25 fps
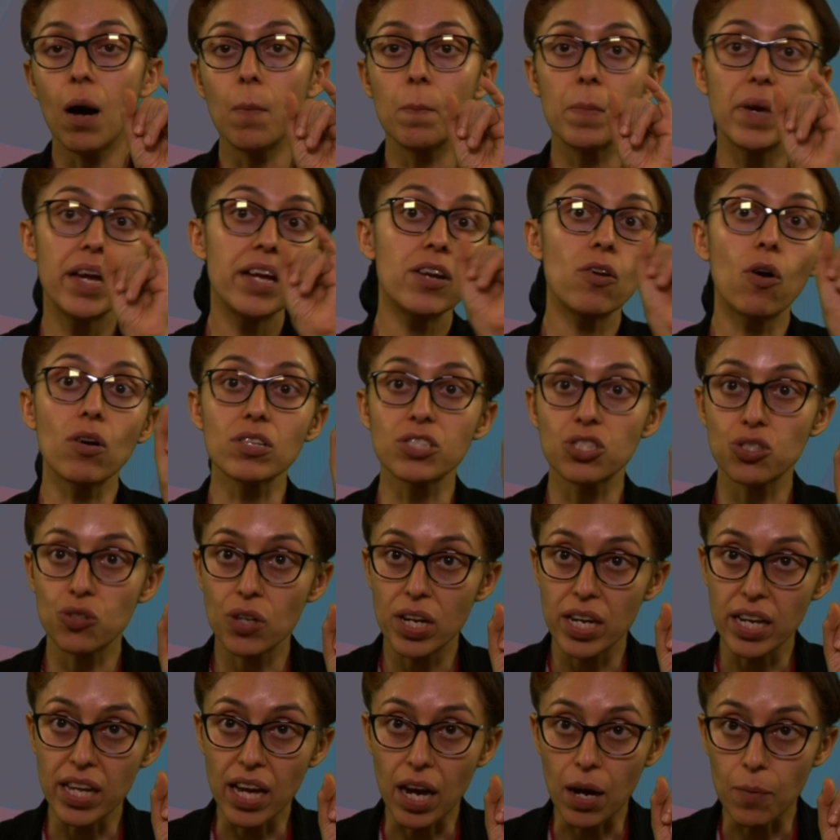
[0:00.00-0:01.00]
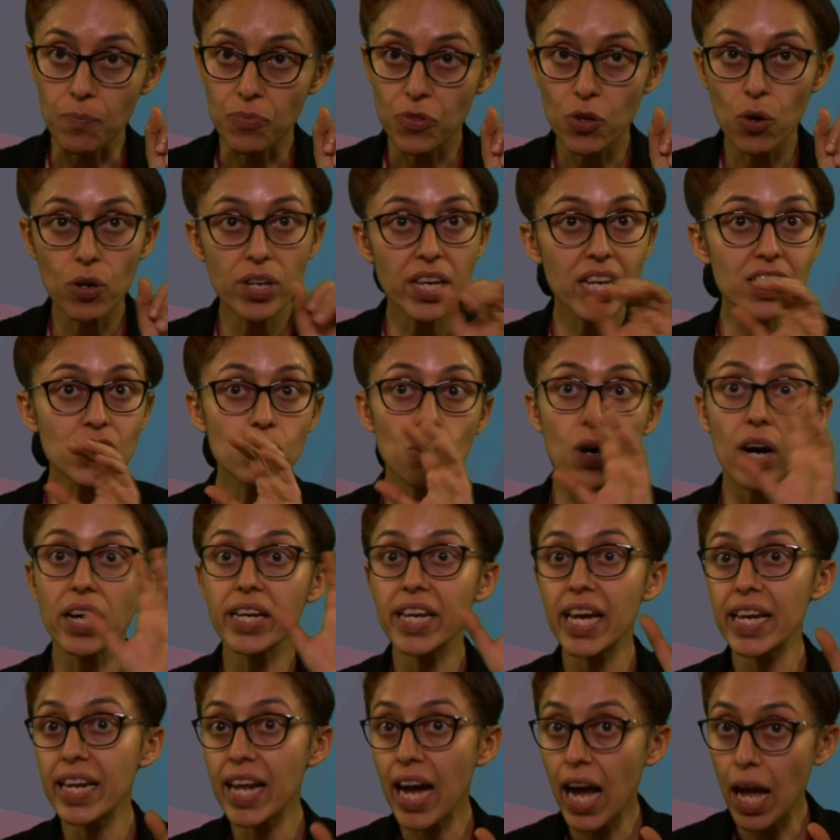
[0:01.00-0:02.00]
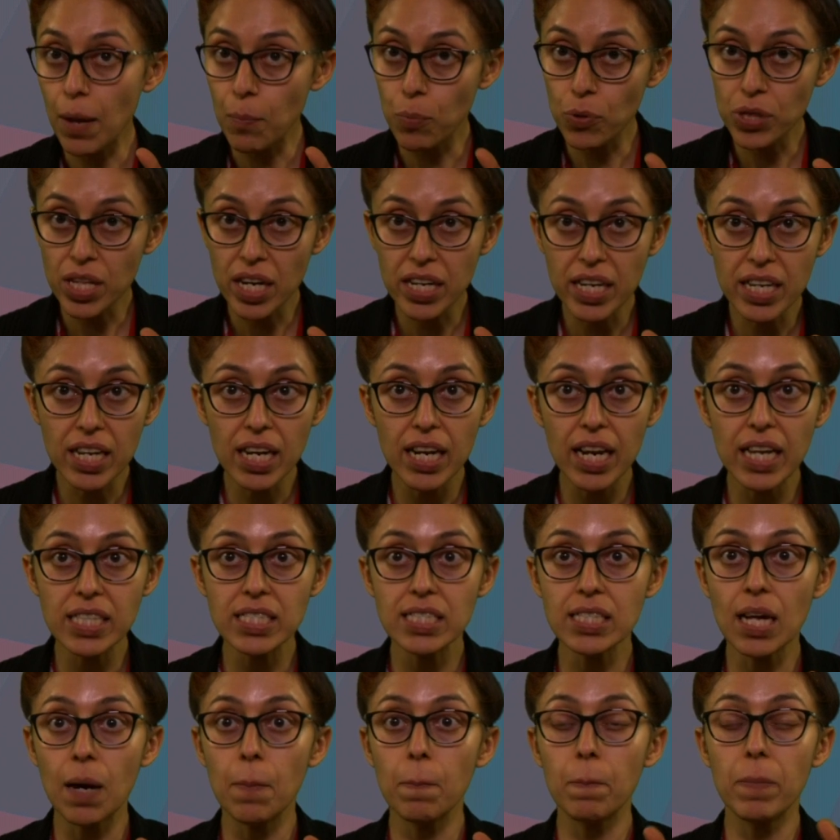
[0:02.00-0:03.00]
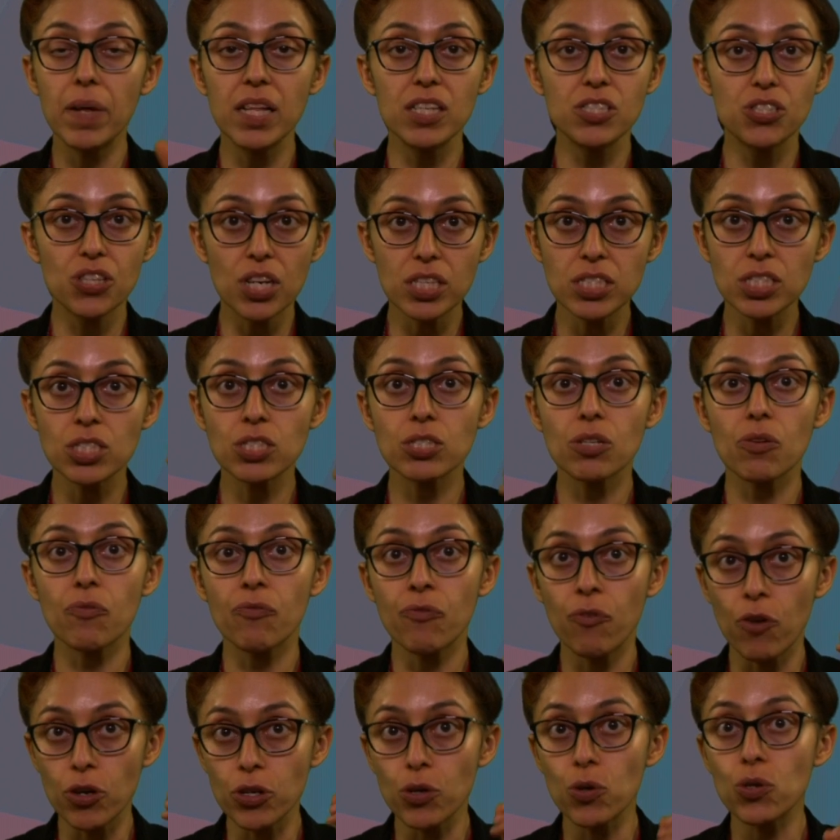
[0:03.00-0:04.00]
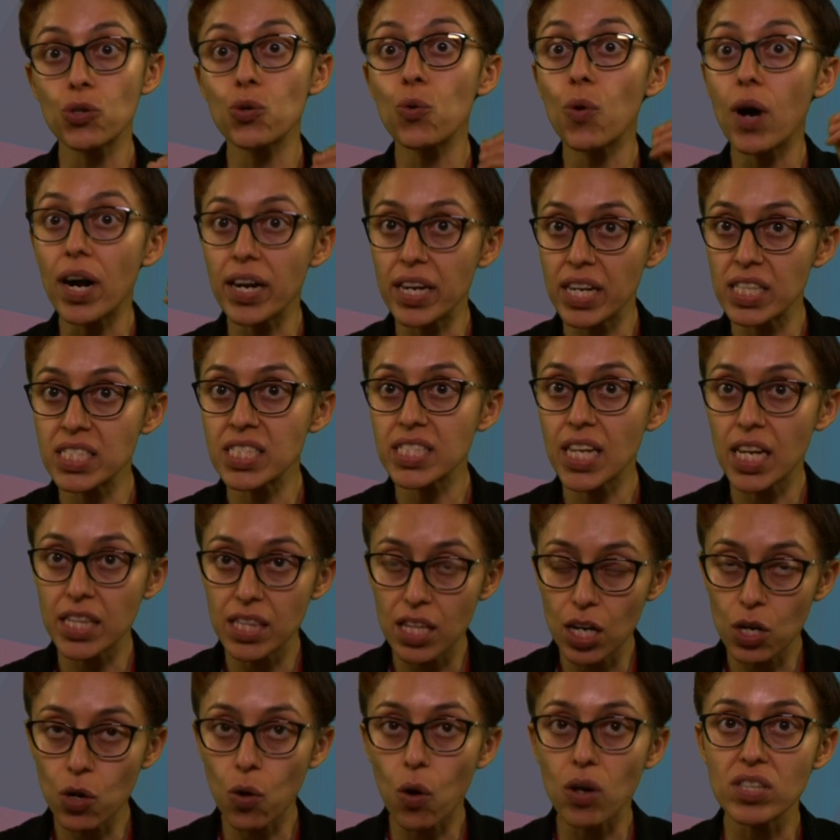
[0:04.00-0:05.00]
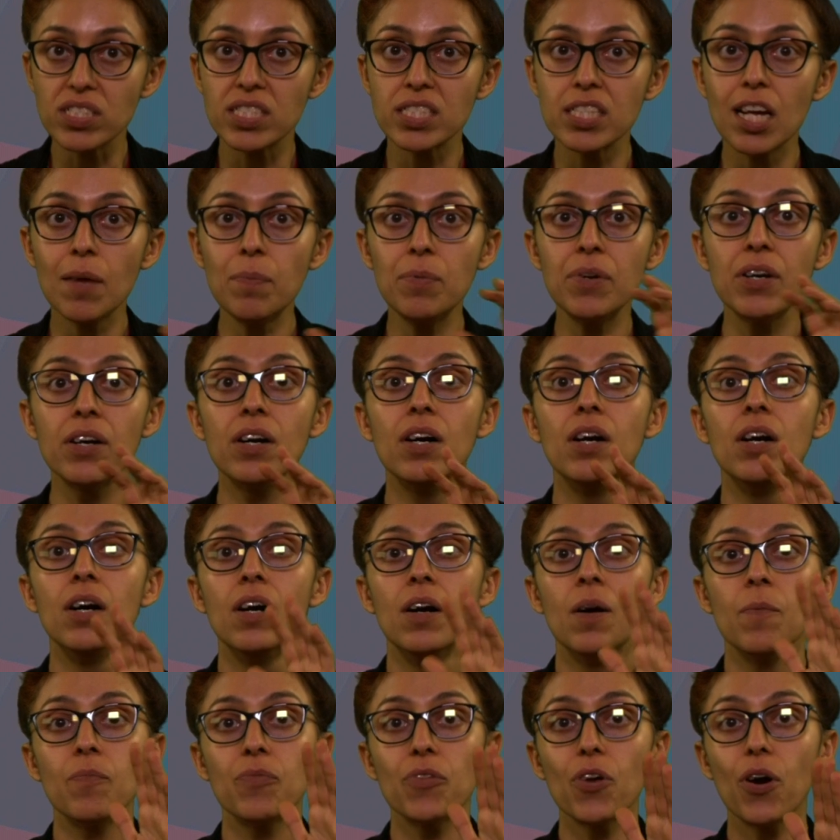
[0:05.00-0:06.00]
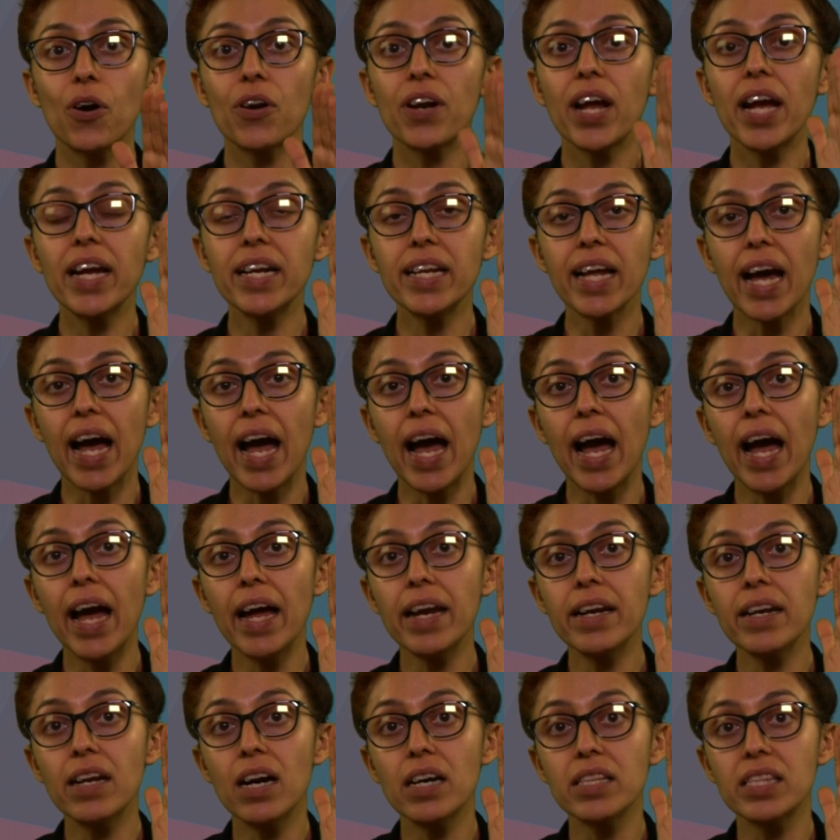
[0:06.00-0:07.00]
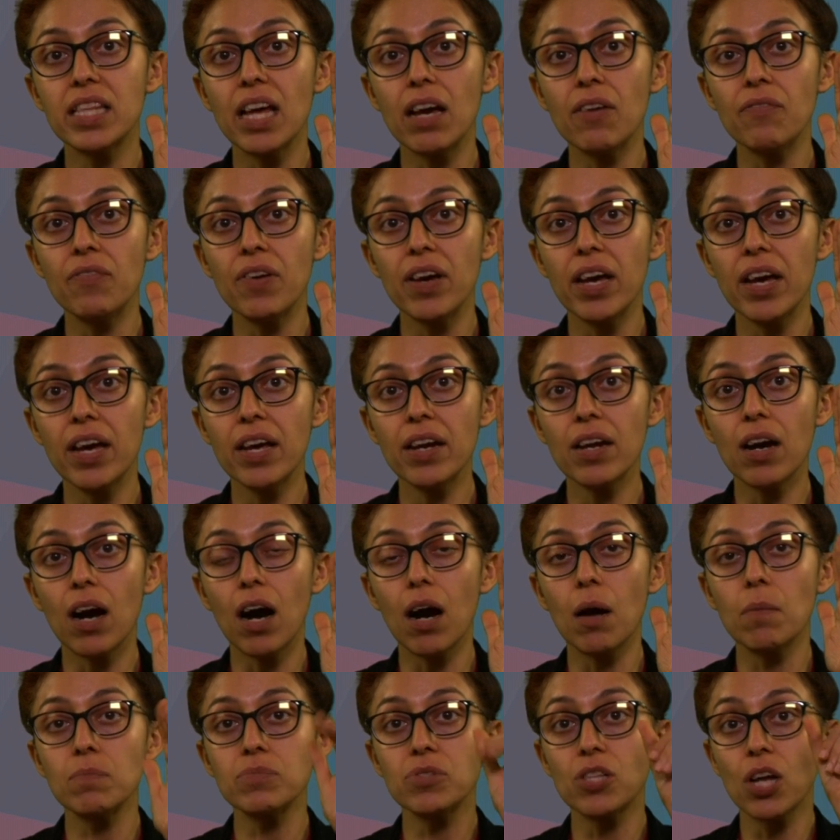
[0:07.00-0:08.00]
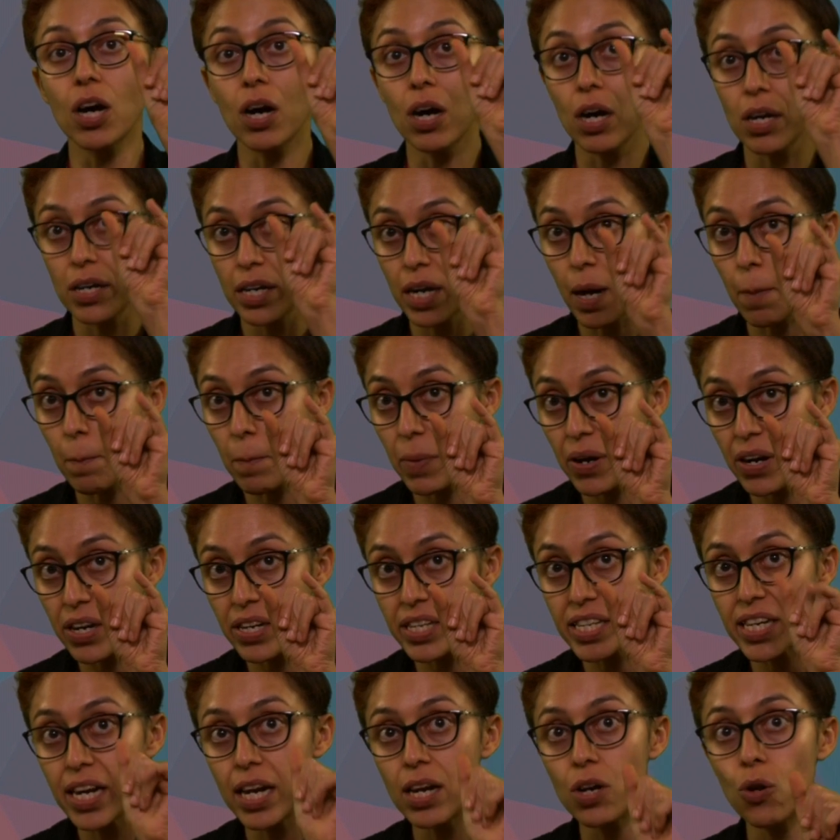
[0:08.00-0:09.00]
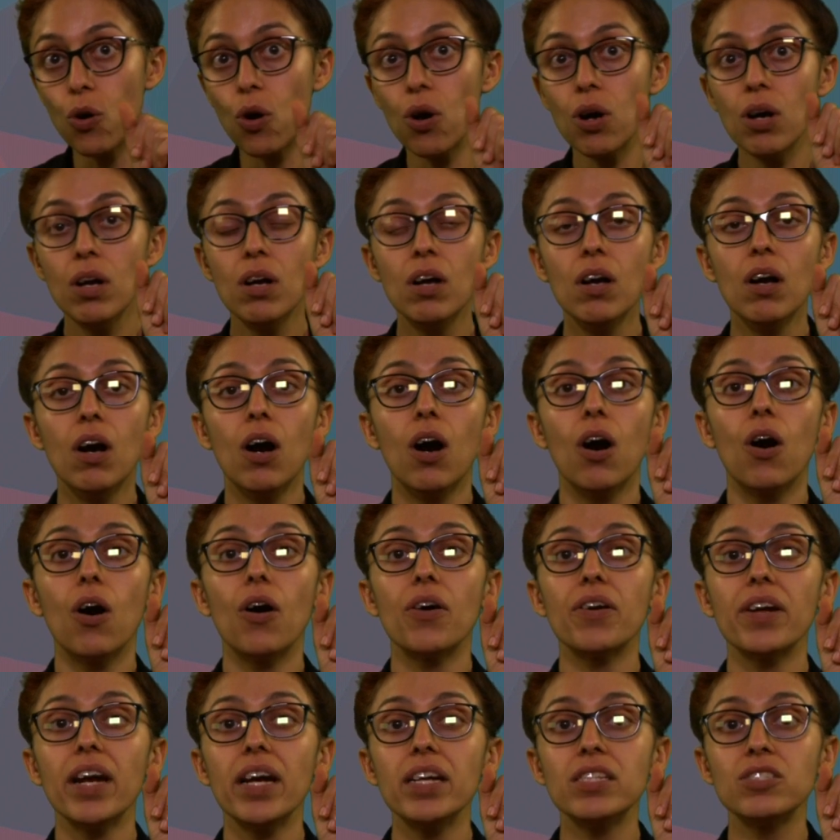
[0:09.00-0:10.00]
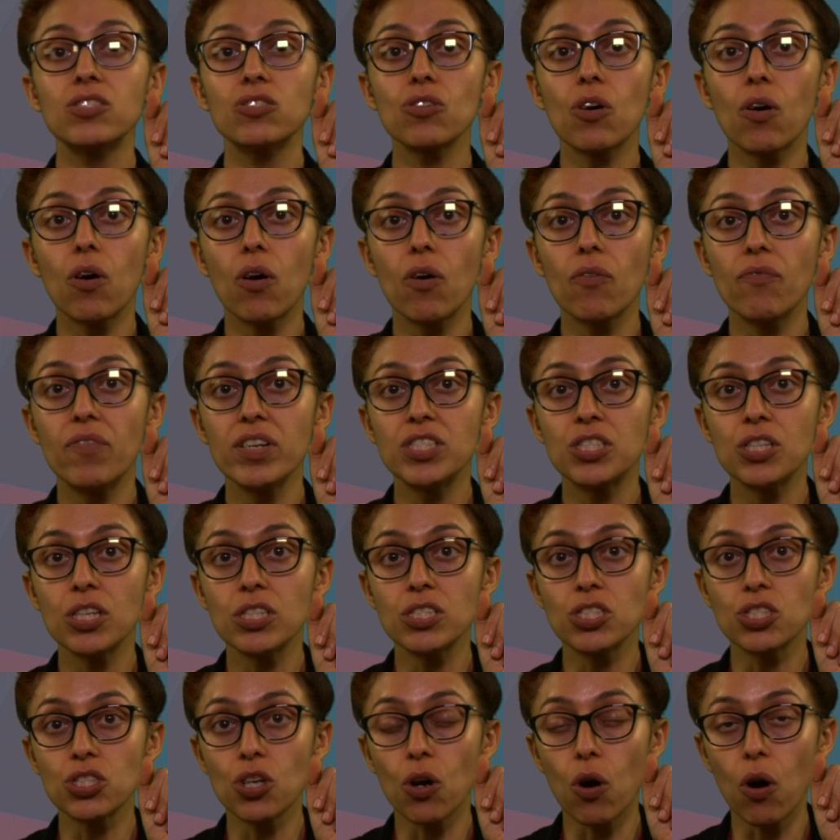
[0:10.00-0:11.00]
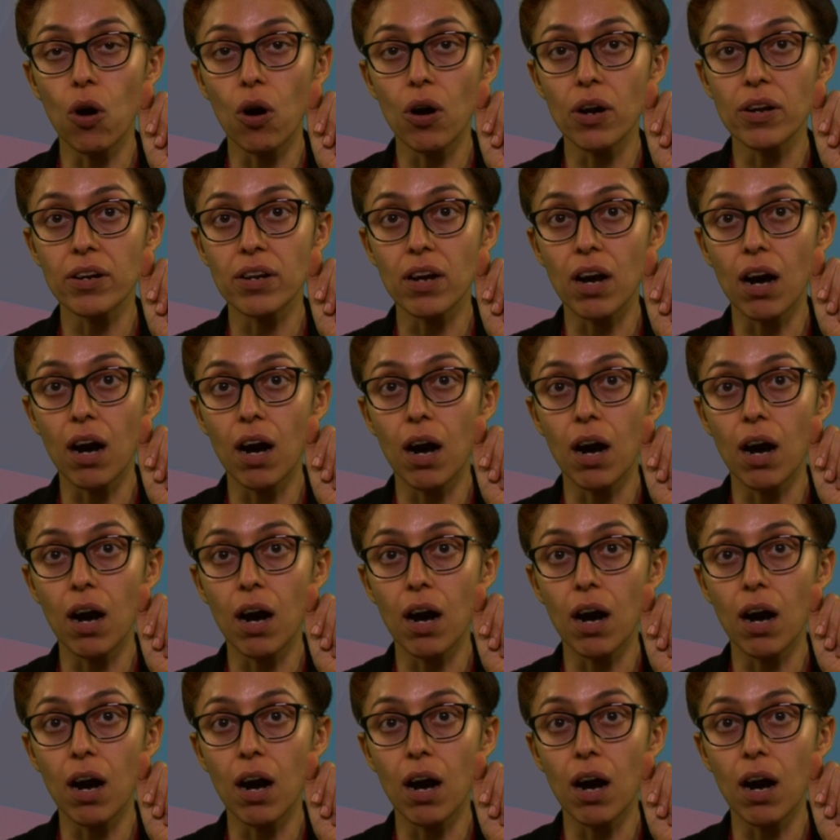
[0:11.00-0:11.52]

in Australia. Okay, so again hypothetical example just for you to understand the concept. All right, and there were the number in yellow. All right, so which is your